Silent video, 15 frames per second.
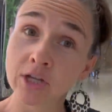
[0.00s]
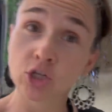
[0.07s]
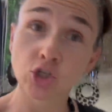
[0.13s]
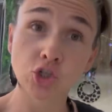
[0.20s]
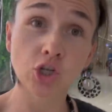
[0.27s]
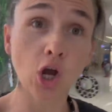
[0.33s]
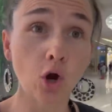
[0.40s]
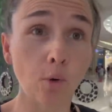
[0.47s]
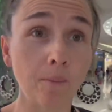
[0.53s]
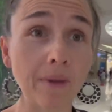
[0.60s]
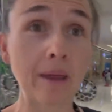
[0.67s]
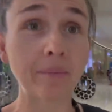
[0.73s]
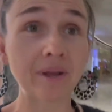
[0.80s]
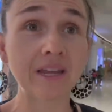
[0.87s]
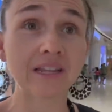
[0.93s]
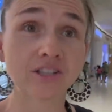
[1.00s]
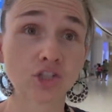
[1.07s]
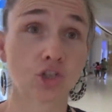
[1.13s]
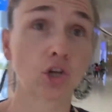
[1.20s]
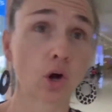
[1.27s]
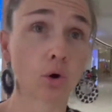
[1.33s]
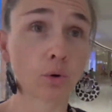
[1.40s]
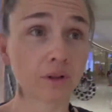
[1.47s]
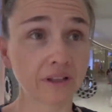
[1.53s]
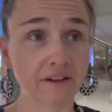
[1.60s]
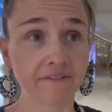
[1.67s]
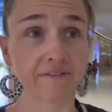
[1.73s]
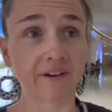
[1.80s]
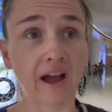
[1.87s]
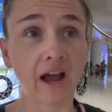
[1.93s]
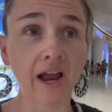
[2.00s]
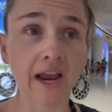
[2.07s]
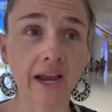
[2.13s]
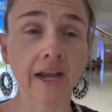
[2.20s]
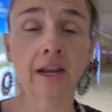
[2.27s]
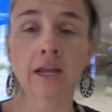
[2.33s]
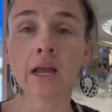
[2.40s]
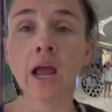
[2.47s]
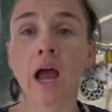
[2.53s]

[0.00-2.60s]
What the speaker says: So maybe it's totally fine.